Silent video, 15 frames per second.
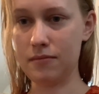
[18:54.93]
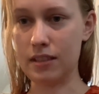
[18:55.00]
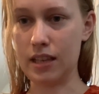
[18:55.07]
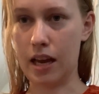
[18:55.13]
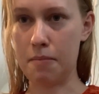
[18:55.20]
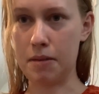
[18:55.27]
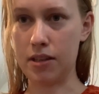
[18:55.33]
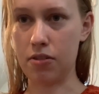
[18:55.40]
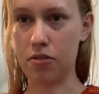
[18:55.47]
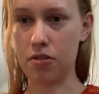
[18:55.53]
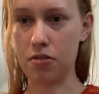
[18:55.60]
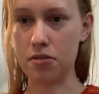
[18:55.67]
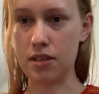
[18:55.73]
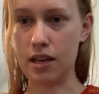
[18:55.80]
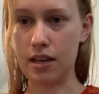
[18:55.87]
made her
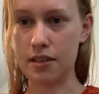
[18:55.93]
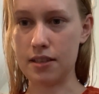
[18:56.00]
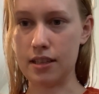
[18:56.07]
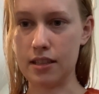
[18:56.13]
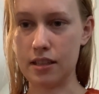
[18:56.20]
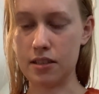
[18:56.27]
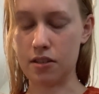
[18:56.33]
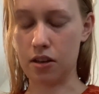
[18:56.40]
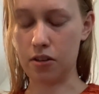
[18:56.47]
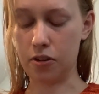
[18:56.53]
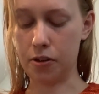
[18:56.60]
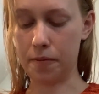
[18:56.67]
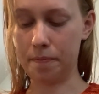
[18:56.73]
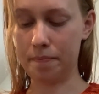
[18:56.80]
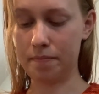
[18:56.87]
those socks in this color,
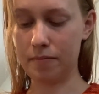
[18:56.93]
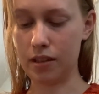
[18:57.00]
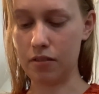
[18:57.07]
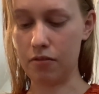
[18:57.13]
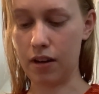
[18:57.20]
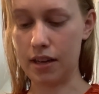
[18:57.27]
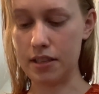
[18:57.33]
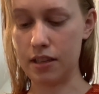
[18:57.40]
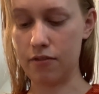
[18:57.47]
Rising